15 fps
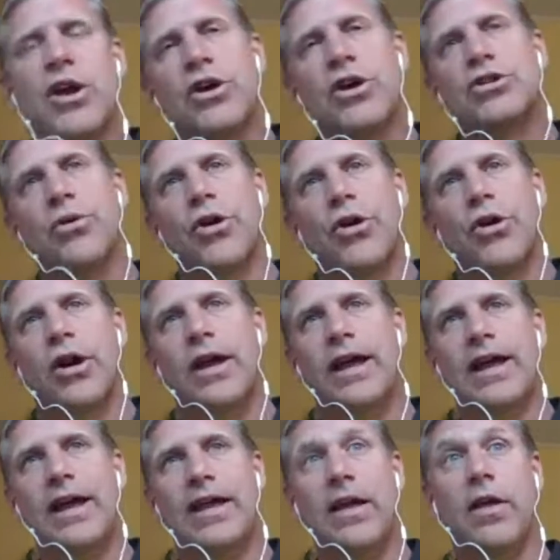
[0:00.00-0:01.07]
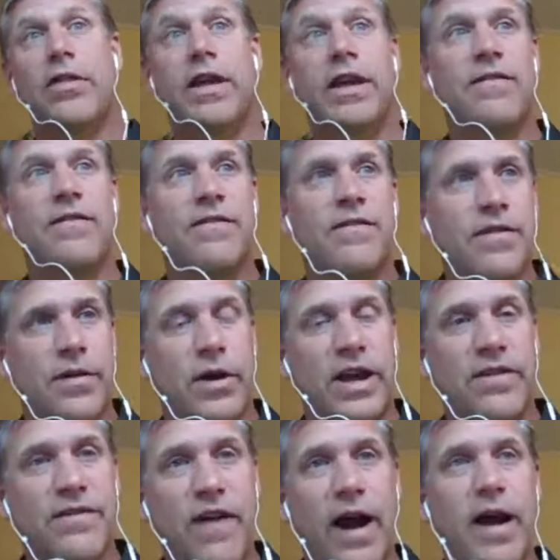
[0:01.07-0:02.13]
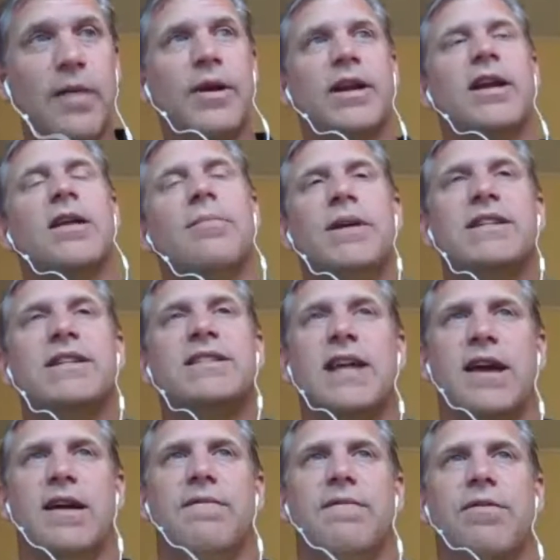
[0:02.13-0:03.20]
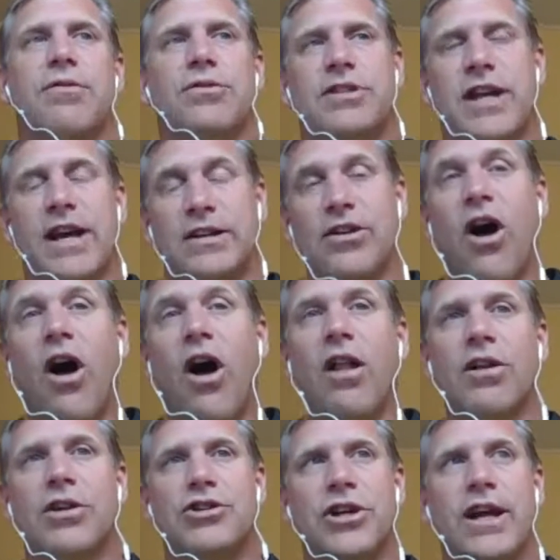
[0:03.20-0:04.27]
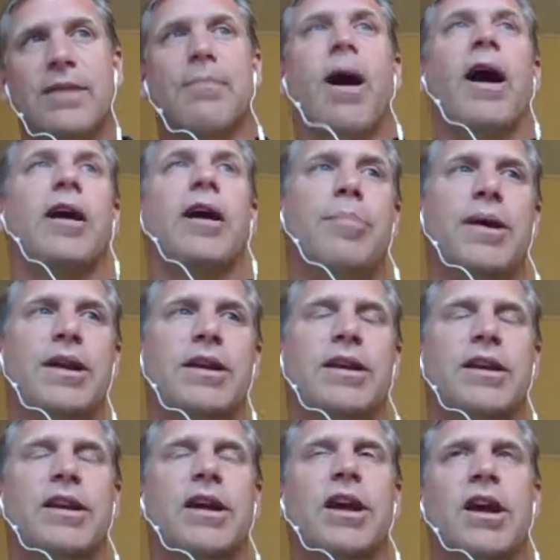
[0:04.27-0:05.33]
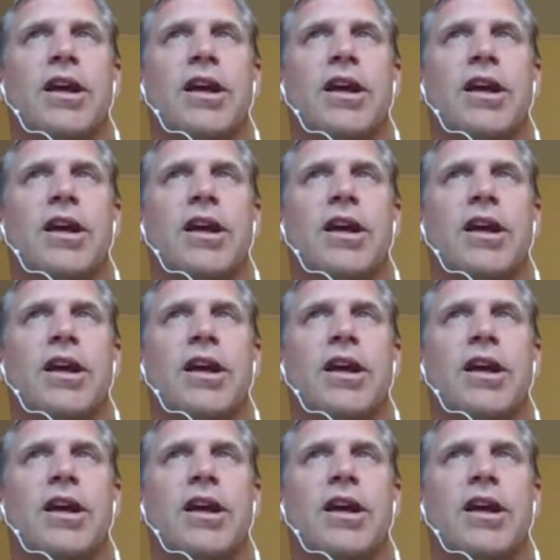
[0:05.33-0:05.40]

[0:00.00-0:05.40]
So the environment can be saved through technology, in my opinion.